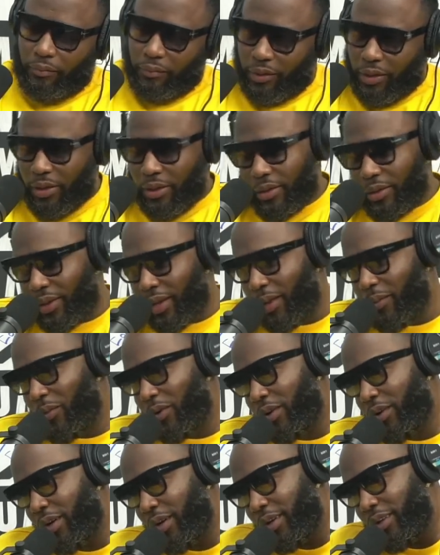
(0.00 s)
Keep
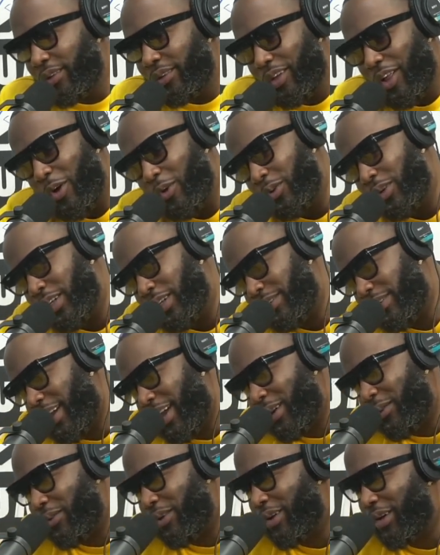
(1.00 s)
K100. Long live
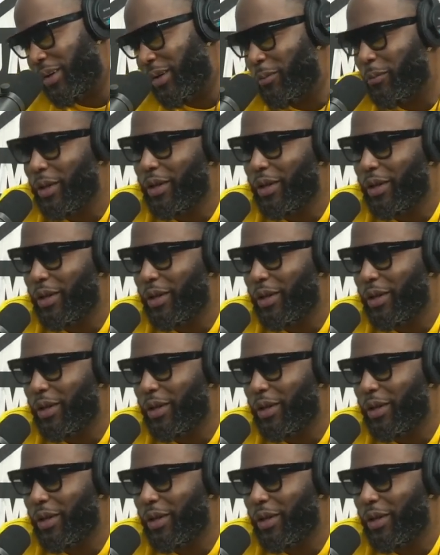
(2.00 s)
K100, man.